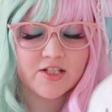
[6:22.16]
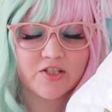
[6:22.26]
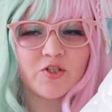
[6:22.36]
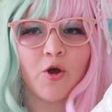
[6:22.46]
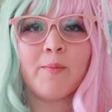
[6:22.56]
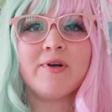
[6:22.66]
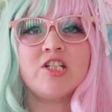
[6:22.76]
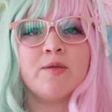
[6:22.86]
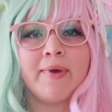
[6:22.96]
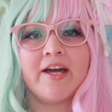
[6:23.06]
so
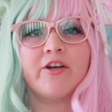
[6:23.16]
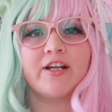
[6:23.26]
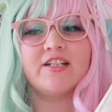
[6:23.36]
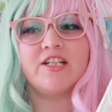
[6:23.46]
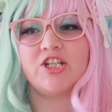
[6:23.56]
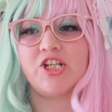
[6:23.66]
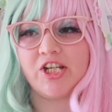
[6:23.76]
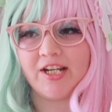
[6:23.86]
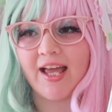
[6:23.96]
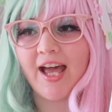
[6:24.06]
much better
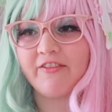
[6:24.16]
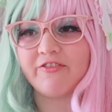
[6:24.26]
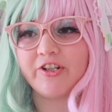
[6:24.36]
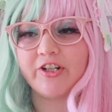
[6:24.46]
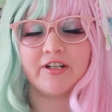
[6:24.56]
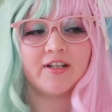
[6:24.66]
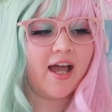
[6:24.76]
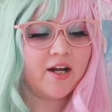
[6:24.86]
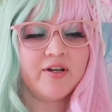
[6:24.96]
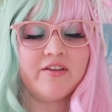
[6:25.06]
condition after
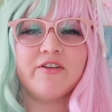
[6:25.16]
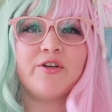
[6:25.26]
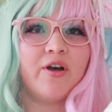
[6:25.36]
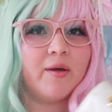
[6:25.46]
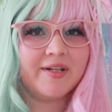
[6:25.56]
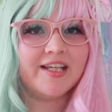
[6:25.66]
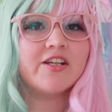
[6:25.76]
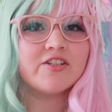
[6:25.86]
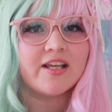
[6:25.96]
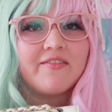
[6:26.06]
I don't even know how many
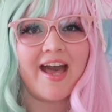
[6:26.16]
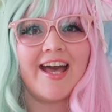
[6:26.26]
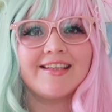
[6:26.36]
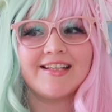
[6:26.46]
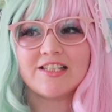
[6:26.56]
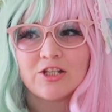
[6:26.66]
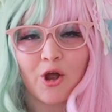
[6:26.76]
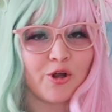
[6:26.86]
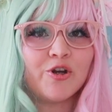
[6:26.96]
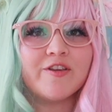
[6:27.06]
years I've had this,
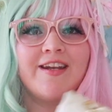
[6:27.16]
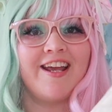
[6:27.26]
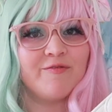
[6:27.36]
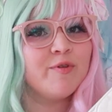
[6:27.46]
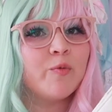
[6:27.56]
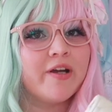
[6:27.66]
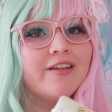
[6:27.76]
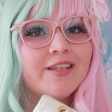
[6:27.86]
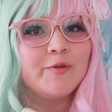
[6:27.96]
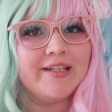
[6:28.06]
longer than I've been
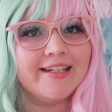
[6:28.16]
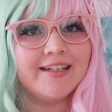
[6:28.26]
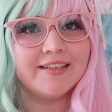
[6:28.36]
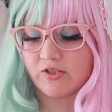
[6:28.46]
wearing Lolita.